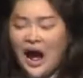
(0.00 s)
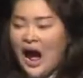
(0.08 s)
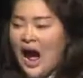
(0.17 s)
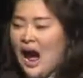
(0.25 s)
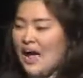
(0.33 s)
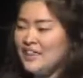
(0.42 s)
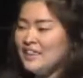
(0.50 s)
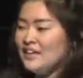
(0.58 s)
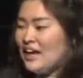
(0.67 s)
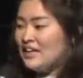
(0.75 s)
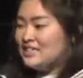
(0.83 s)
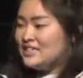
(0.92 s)
I think
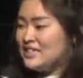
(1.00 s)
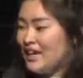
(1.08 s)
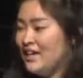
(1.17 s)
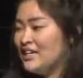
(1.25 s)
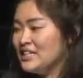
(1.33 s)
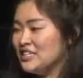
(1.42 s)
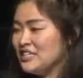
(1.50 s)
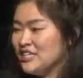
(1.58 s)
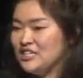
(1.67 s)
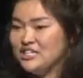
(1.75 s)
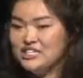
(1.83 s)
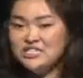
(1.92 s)
as
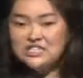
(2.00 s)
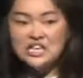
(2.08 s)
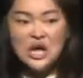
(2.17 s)
teachers,